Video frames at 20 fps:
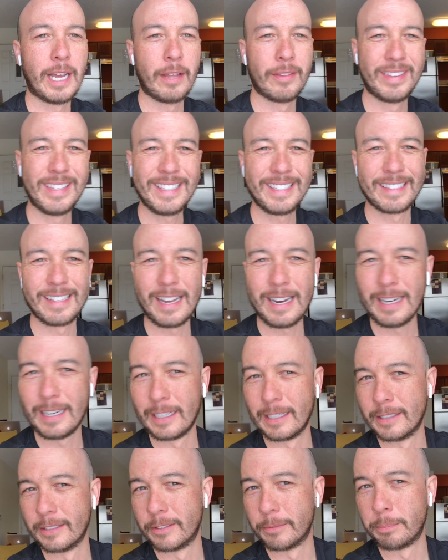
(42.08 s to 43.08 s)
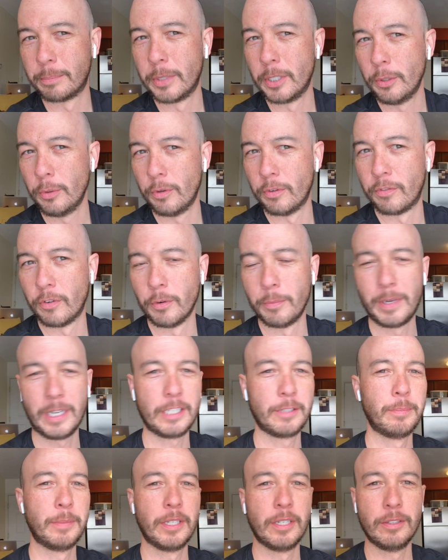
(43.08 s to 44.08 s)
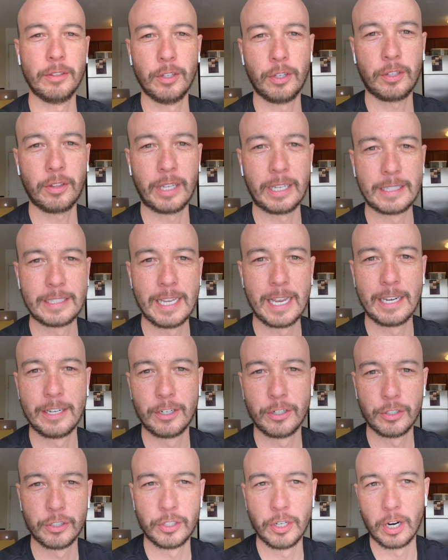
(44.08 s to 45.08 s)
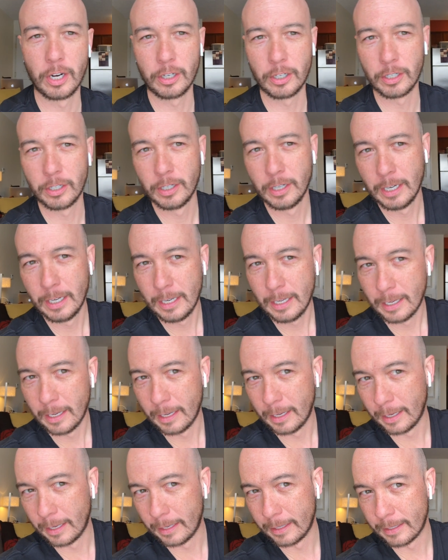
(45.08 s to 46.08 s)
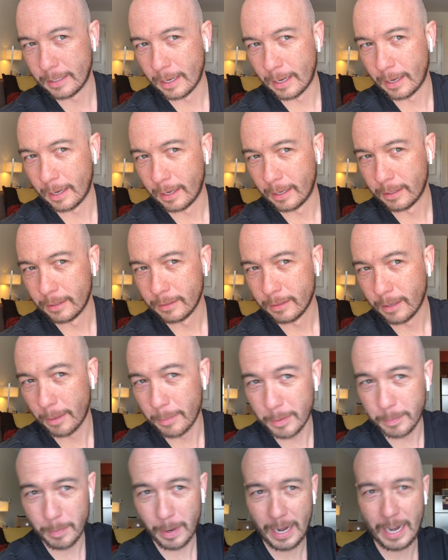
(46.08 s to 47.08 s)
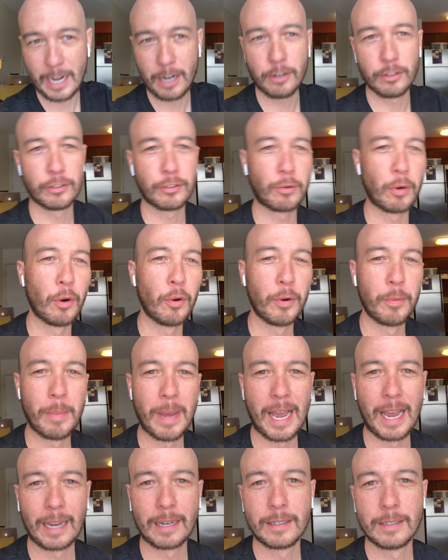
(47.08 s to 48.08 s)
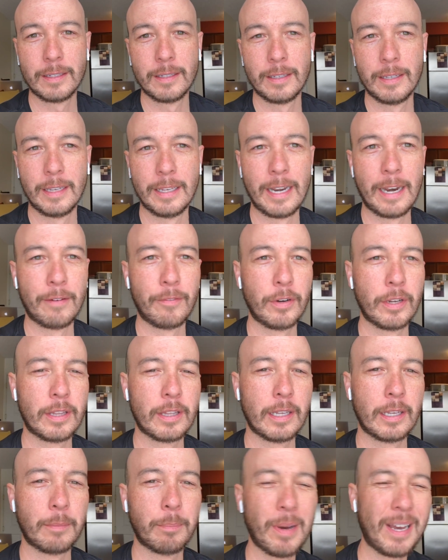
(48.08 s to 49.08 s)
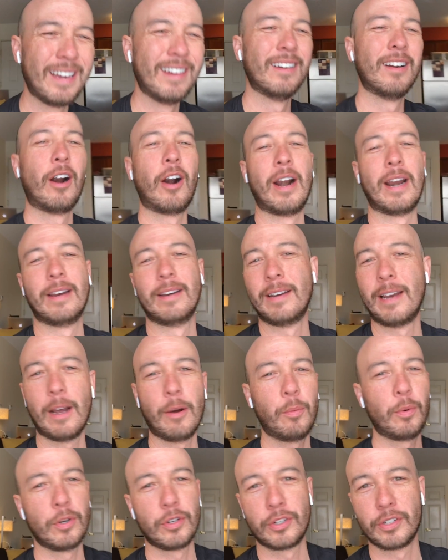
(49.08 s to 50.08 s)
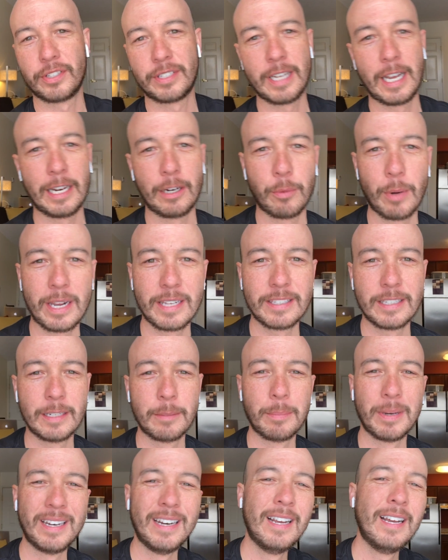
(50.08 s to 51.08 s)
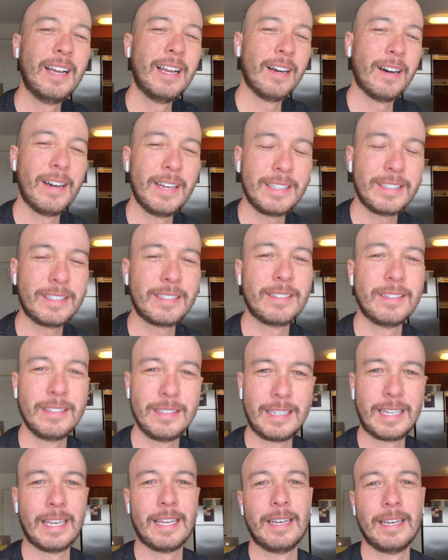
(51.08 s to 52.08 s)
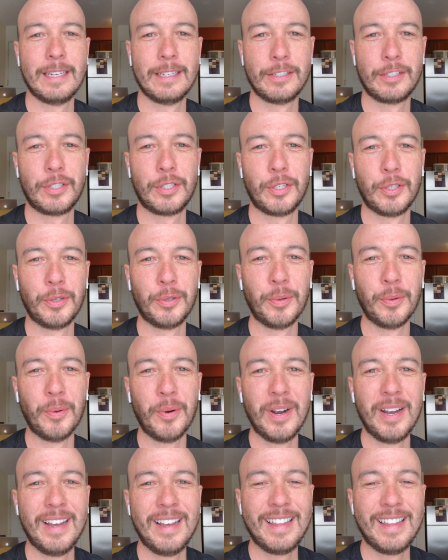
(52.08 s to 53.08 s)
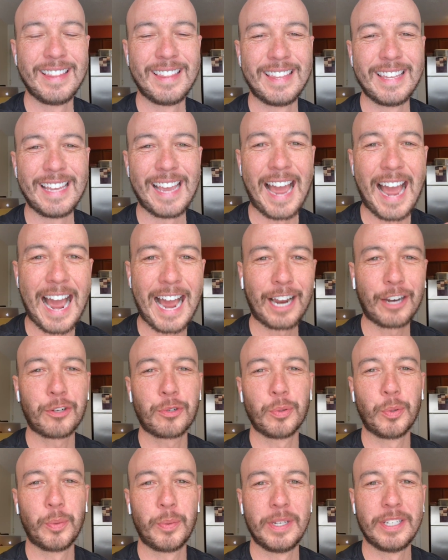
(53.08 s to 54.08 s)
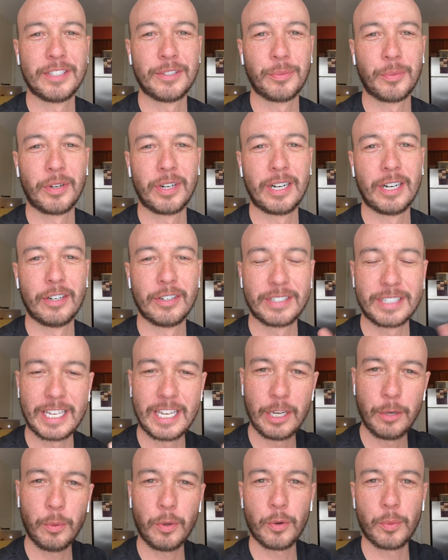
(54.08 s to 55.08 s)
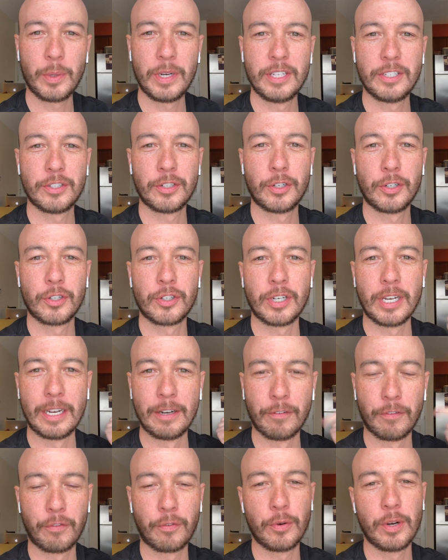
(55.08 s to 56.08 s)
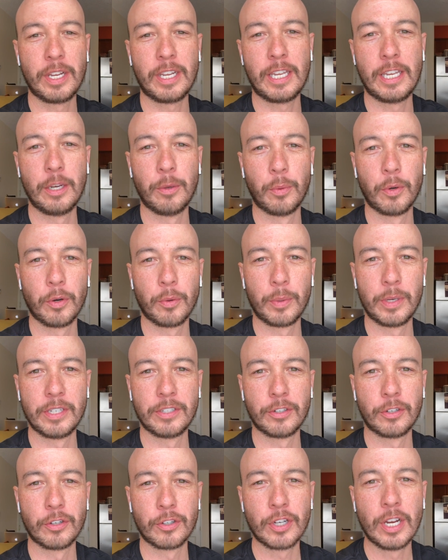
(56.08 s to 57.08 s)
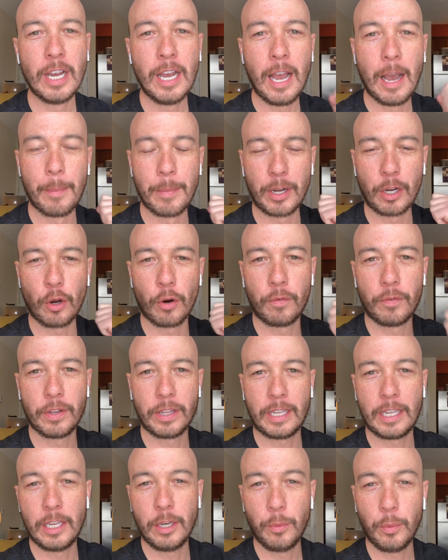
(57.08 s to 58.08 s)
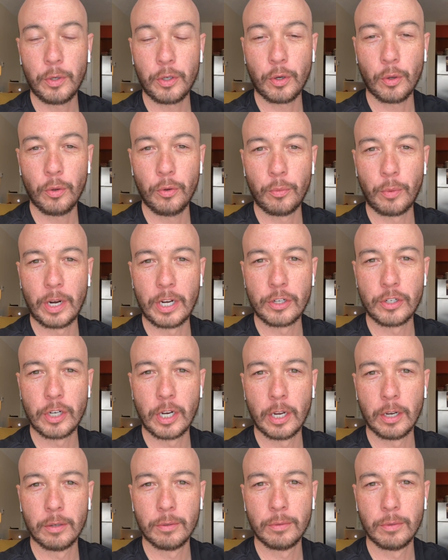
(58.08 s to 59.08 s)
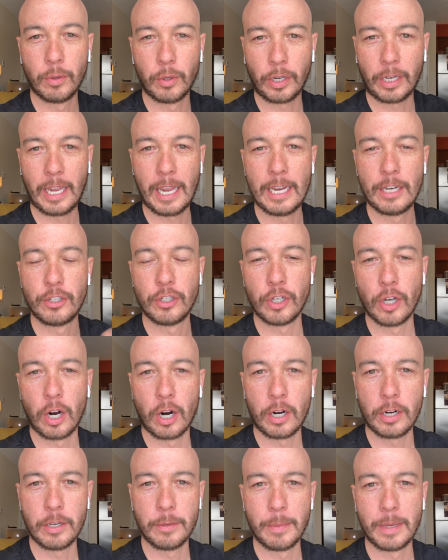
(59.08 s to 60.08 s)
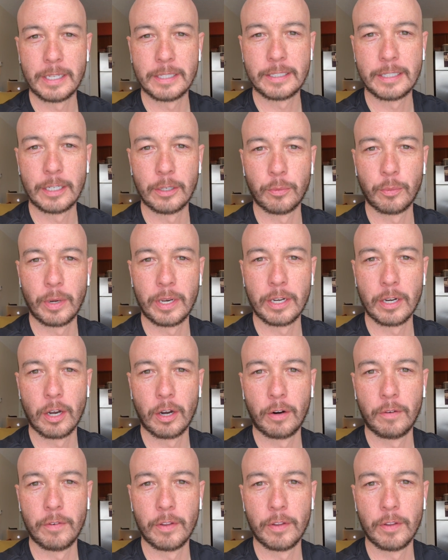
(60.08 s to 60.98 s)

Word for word: out this lighting is beautiful. It makes me look like 10 years younger. And uh, I mean, my hair is growing back and everything. But all right, now we're just digressing, but let's get into the actual reason we're here is keyword research and free keyword research. I'm gonna go over the keyword golden ratio or KGR, you may see it written all